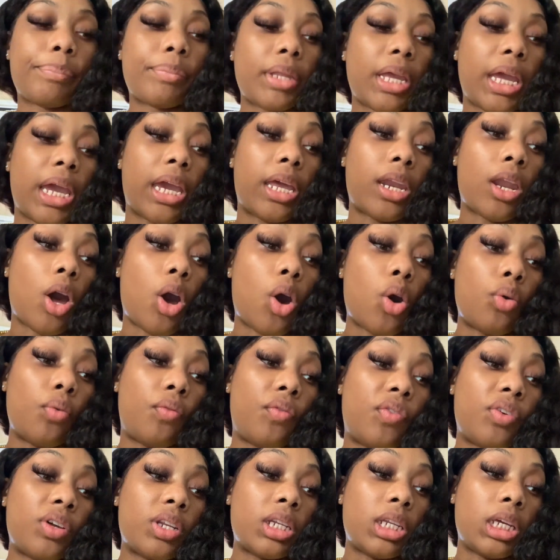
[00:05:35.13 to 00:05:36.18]
and
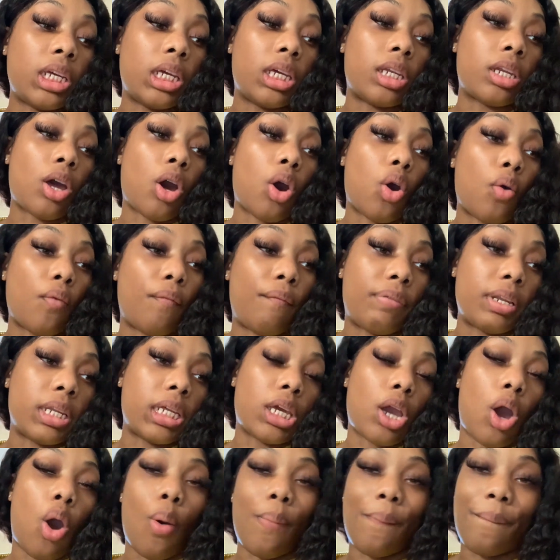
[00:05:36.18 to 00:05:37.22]
hopefully and hopefully
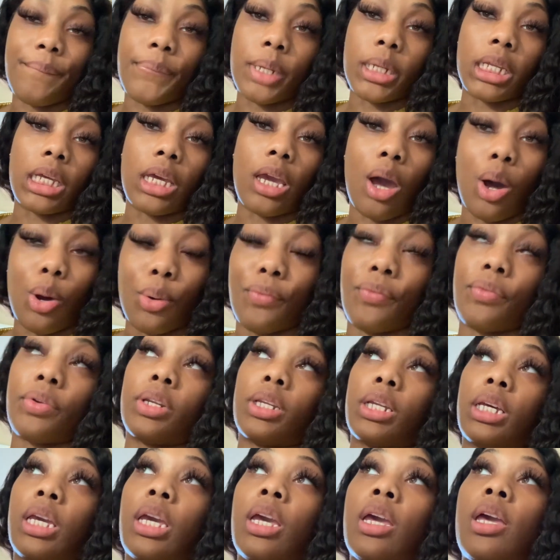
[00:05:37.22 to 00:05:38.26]
hopefully
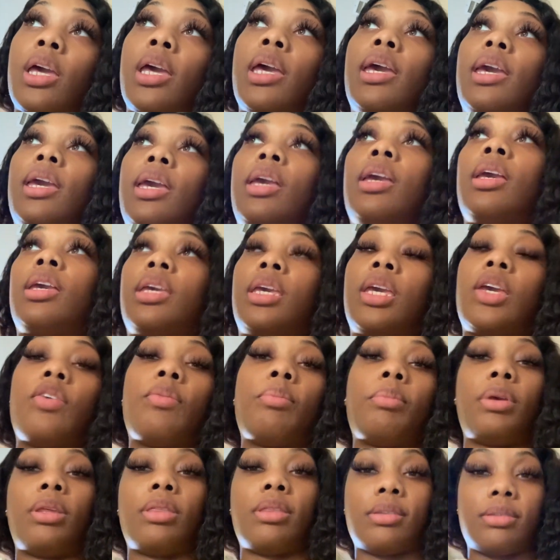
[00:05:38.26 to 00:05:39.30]
hopefully it give
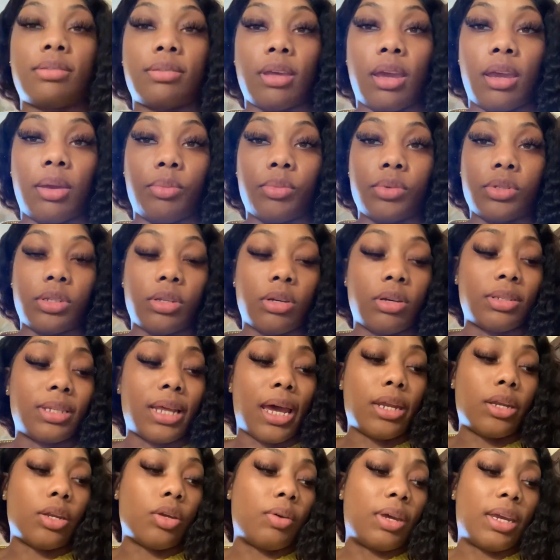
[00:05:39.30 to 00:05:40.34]
me the same results. I
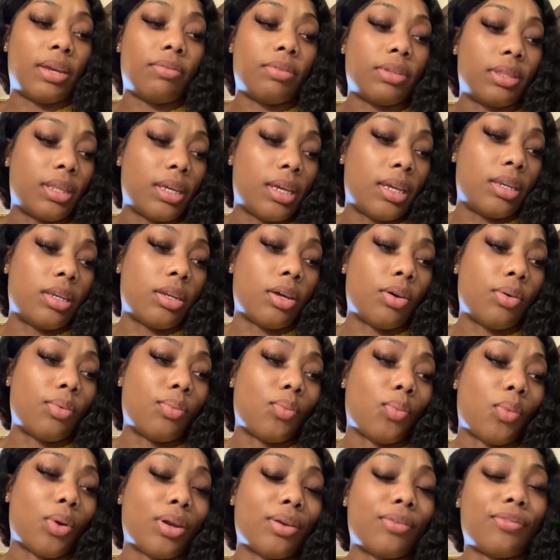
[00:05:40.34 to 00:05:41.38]
know everything don't
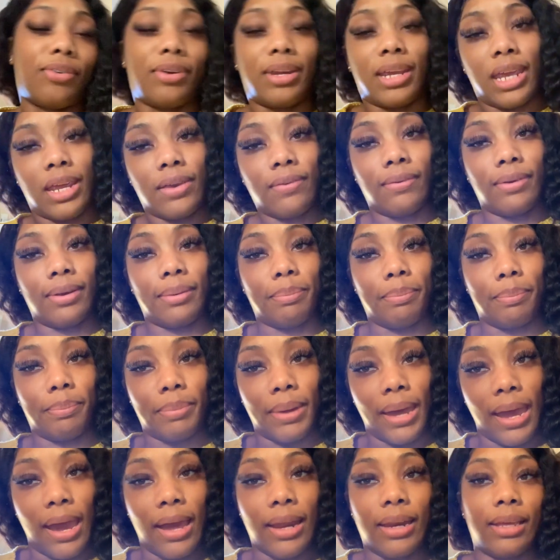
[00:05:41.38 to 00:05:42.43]
work for
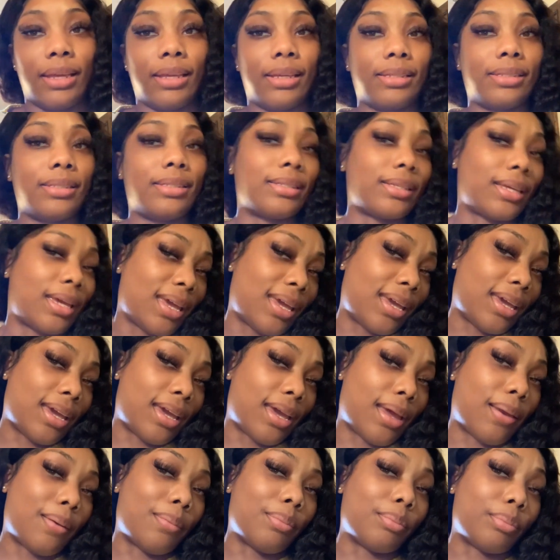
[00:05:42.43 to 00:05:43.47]
everybody's
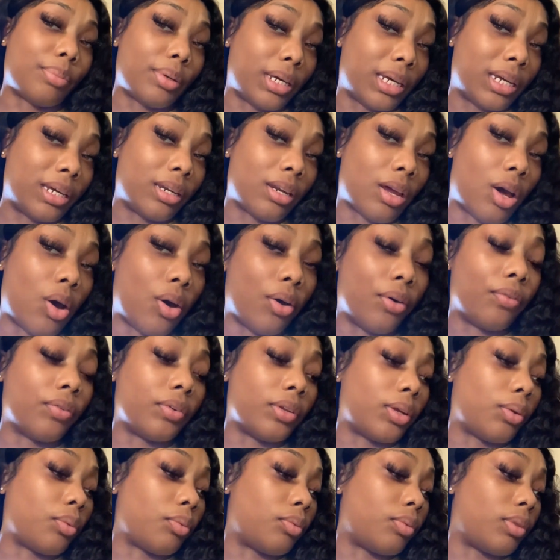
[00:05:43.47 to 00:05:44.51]
skin, but
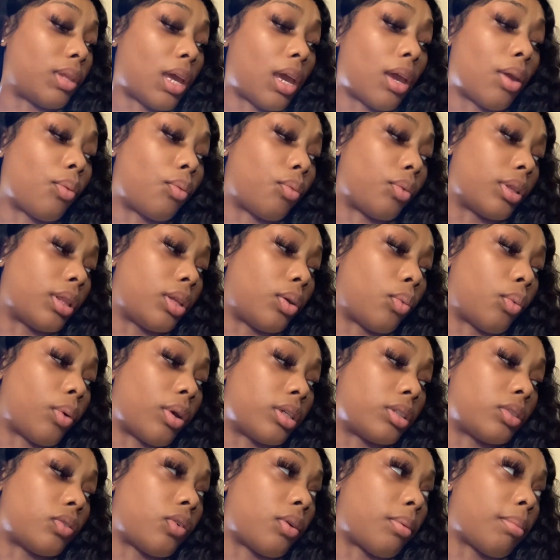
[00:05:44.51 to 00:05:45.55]
hopefully that really
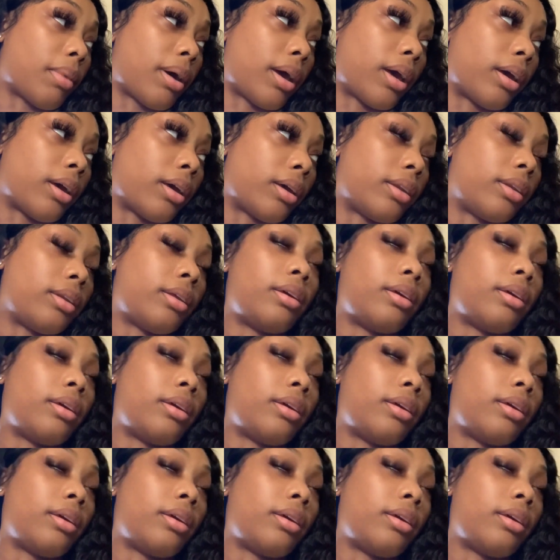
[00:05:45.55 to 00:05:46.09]
works for mine.